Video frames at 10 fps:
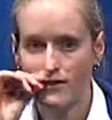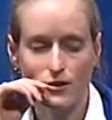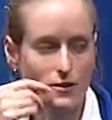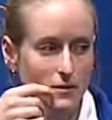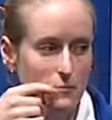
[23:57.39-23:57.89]

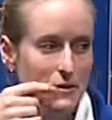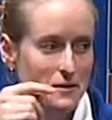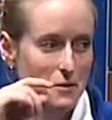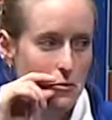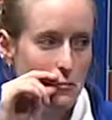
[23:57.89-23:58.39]
they'll get
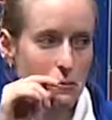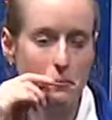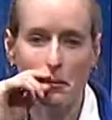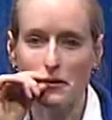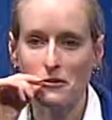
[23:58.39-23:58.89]
one
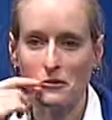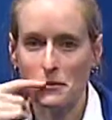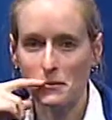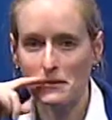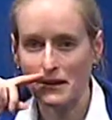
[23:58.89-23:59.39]
part of their
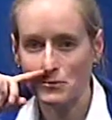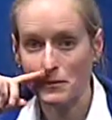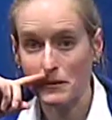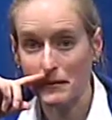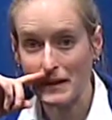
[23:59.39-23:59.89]
lip gets
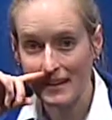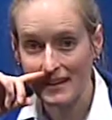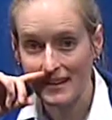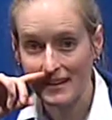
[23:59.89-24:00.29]
really big,